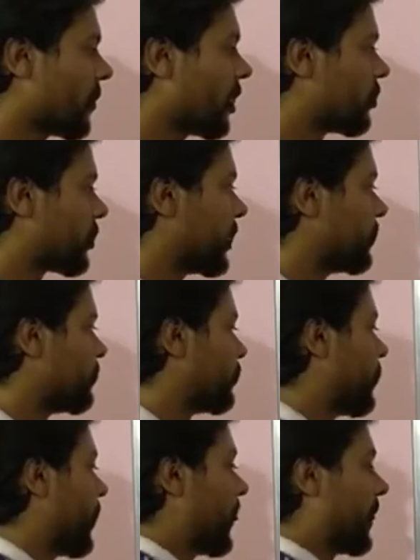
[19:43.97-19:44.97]
Okay.
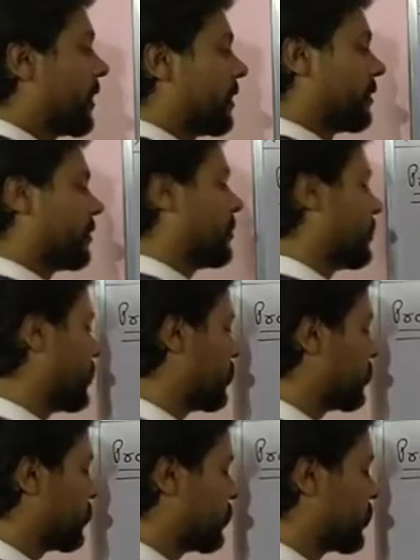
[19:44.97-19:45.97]
Now
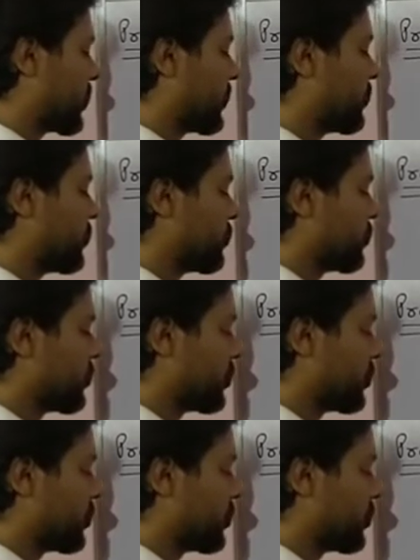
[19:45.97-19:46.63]
what I'll do?